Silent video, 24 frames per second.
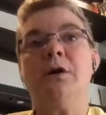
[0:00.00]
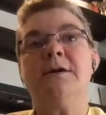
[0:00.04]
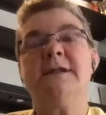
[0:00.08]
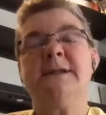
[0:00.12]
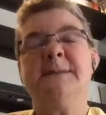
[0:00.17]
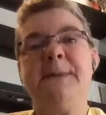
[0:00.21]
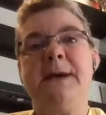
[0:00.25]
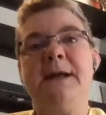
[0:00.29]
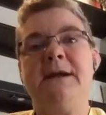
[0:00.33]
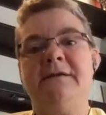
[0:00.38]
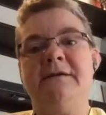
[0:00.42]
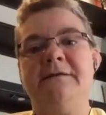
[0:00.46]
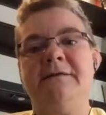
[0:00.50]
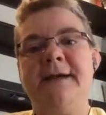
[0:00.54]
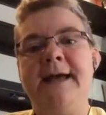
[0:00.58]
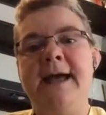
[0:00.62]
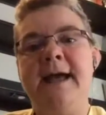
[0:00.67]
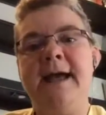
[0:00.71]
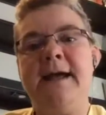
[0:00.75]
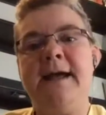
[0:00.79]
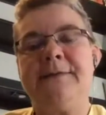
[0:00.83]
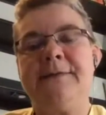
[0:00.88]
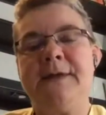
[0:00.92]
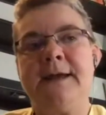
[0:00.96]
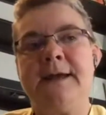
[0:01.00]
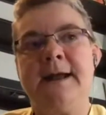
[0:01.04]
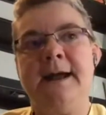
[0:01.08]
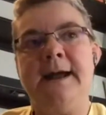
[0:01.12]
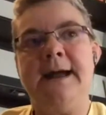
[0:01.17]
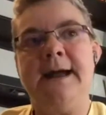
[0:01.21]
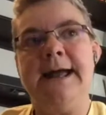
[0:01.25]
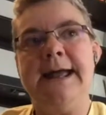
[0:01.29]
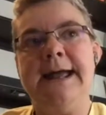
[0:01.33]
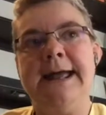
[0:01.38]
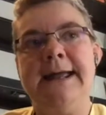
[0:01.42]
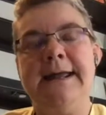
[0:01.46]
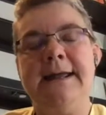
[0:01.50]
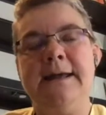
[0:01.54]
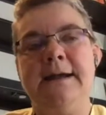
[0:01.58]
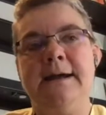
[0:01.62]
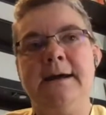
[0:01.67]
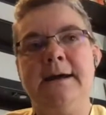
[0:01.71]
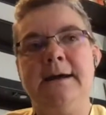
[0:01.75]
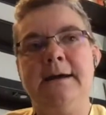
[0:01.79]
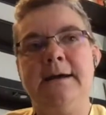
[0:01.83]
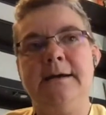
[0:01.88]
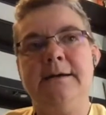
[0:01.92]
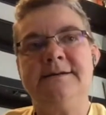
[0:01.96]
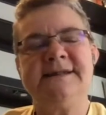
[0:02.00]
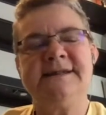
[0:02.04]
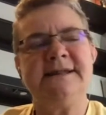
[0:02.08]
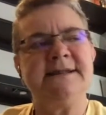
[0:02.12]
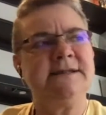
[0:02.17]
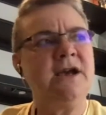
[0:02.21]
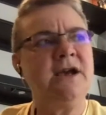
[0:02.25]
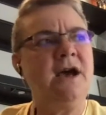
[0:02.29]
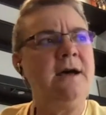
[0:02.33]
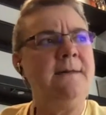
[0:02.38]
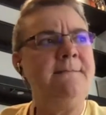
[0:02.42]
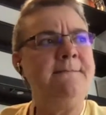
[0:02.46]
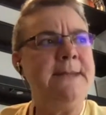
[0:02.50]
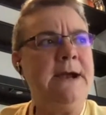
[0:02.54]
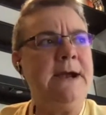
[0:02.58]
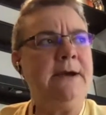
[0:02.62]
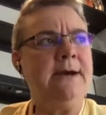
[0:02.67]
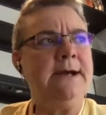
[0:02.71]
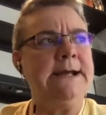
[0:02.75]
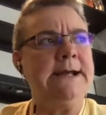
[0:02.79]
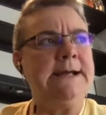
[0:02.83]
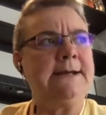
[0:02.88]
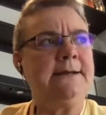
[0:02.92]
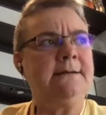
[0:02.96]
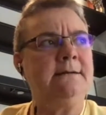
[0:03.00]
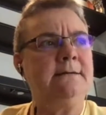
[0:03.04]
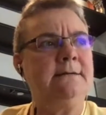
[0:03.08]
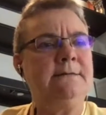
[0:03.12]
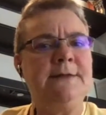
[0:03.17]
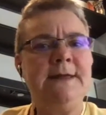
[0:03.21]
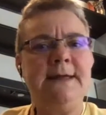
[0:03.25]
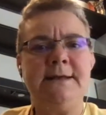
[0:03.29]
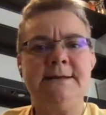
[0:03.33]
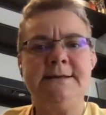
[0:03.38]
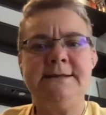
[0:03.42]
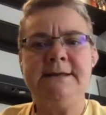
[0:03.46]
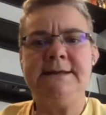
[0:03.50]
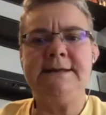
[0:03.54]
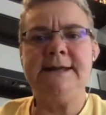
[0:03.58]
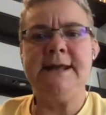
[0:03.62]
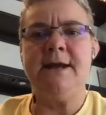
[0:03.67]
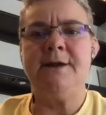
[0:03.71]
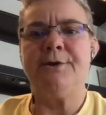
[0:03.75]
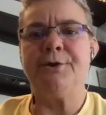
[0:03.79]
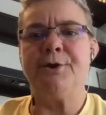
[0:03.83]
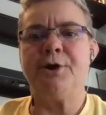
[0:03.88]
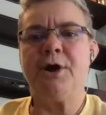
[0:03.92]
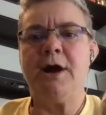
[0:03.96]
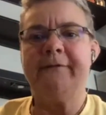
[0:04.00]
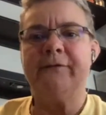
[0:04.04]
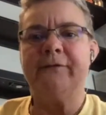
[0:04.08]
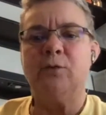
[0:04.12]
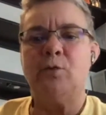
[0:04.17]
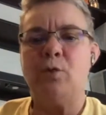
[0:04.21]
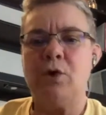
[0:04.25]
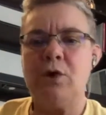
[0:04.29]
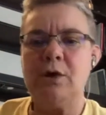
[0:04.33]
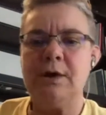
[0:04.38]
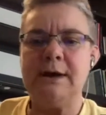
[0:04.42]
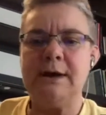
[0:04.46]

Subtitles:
As a matter of fact, the guy, is it Don Merrick that did the undercover work